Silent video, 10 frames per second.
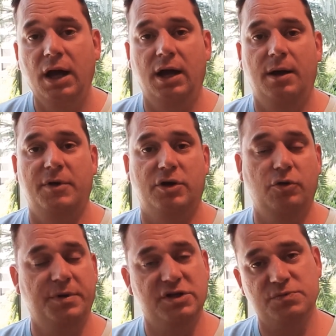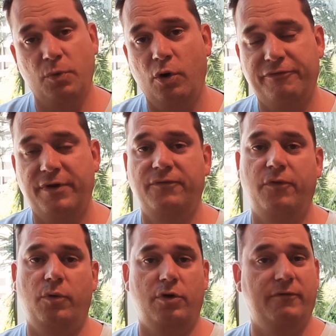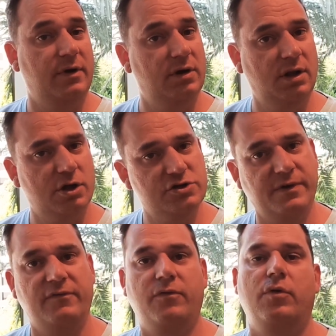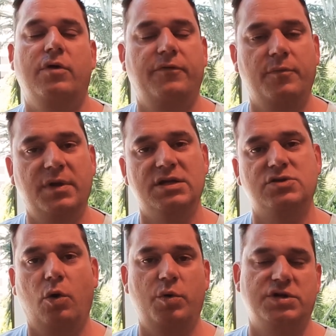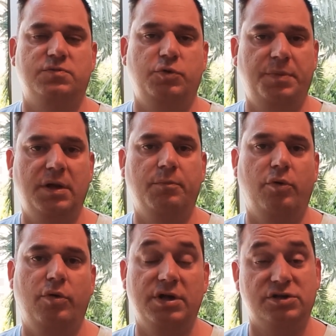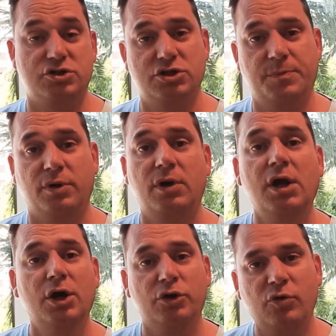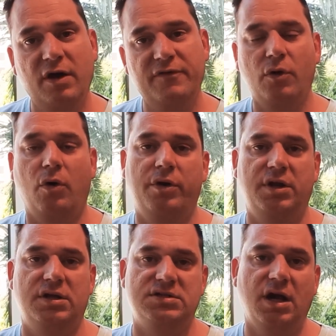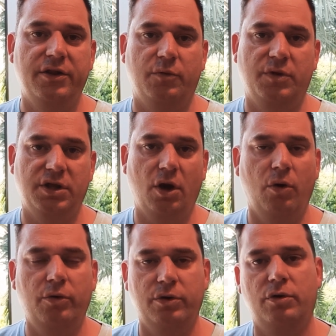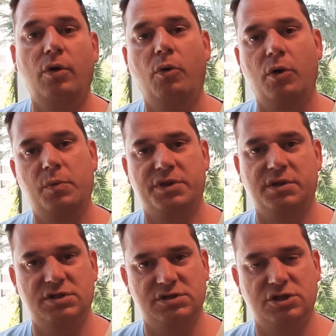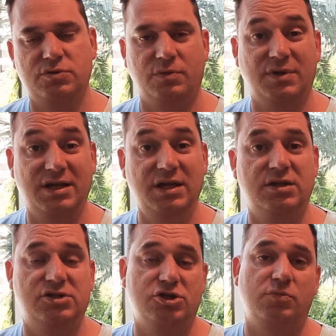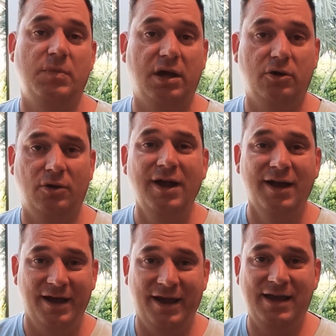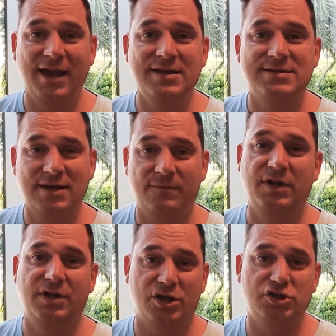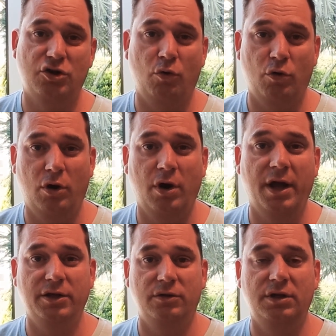It could be a small freight forwarder or a very large freight forwarder. For me, it's always would be important as a shipper to have an audience either with the owner or with the key decision maker in case something does go wrong and you